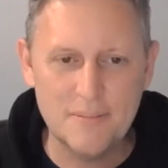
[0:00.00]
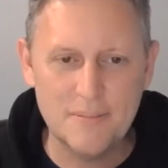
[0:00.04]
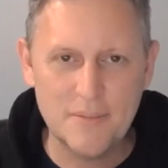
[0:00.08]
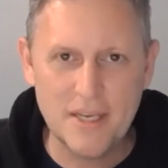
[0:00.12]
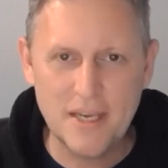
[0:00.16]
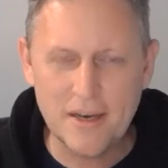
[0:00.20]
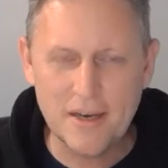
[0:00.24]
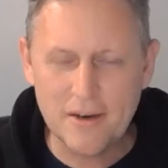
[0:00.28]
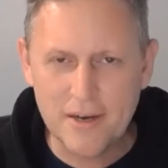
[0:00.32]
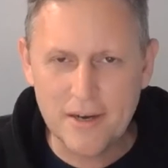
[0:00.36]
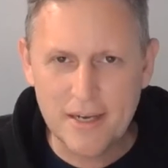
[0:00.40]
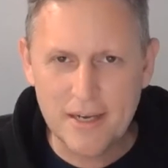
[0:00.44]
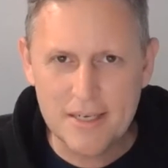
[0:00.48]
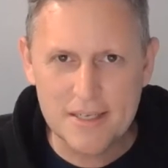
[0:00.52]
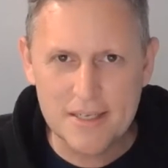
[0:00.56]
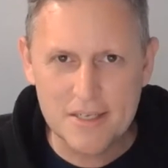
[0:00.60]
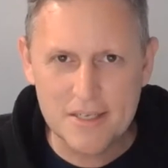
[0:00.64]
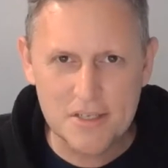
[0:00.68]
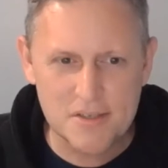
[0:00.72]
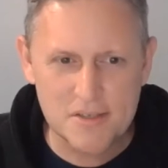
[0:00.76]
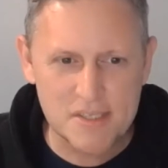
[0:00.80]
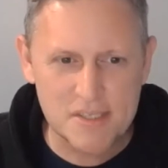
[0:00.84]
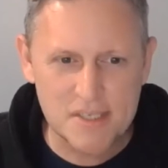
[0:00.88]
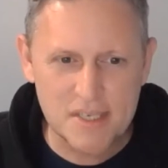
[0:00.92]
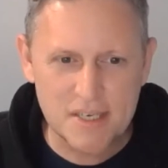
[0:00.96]
Carrie,
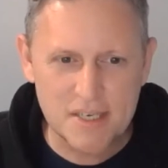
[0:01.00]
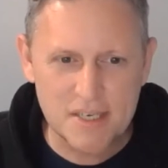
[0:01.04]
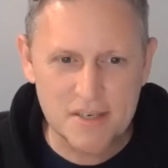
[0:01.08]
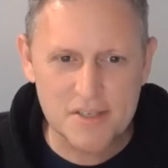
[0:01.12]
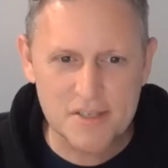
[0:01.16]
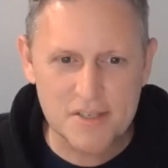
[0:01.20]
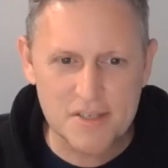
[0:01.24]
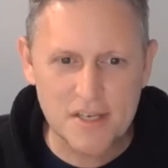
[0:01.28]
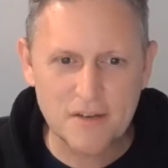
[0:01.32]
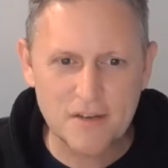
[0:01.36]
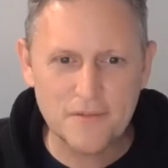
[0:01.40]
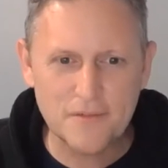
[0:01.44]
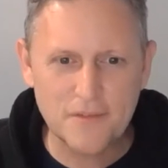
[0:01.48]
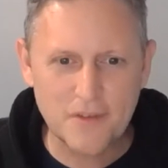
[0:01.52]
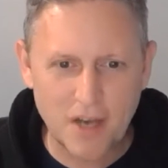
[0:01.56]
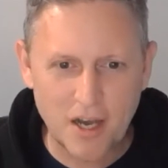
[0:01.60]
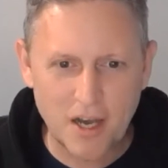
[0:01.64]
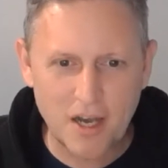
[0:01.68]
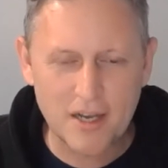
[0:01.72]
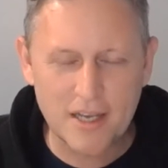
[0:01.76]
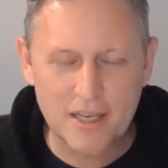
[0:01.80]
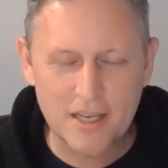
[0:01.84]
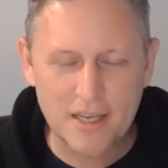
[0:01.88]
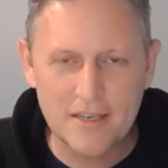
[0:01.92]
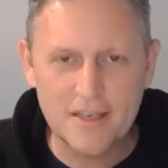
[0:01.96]
did you see yourself
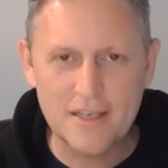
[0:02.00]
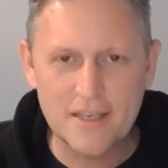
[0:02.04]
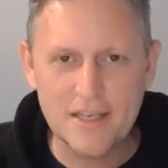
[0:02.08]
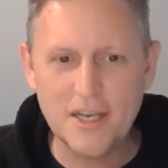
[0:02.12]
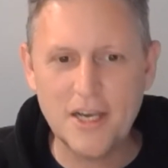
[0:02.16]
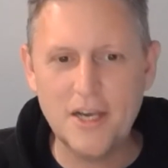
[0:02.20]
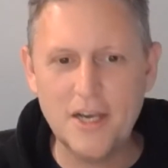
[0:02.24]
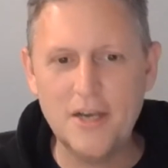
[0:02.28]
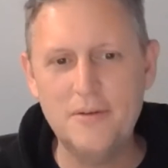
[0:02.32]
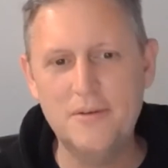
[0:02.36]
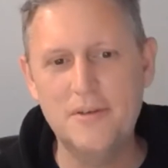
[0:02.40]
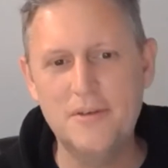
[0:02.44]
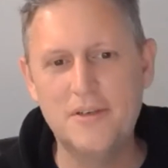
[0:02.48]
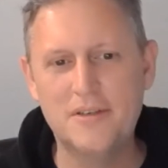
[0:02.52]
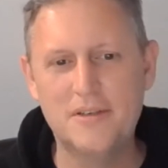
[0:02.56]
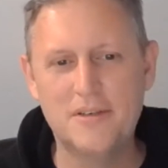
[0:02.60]
talk at DECODE?